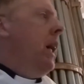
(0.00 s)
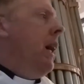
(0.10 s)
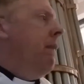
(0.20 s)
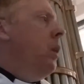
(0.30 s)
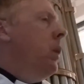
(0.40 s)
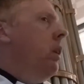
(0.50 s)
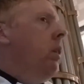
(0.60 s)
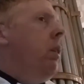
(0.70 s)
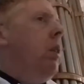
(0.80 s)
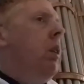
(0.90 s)

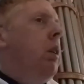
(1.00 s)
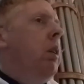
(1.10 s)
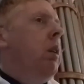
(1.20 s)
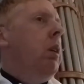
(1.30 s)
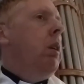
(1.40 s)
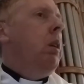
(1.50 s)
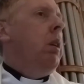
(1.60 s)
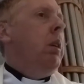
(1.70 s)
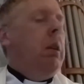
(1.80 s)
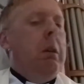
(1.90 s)
afterwards,
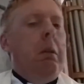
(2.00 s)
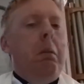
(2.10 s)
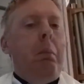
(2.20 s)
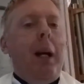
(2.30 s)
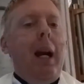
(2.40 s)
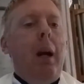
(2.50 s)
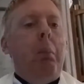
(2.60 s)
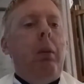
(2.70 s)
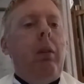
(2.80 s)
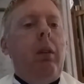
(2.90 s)

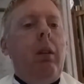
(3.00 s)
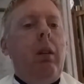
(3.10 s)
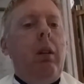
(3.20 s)
perhaps.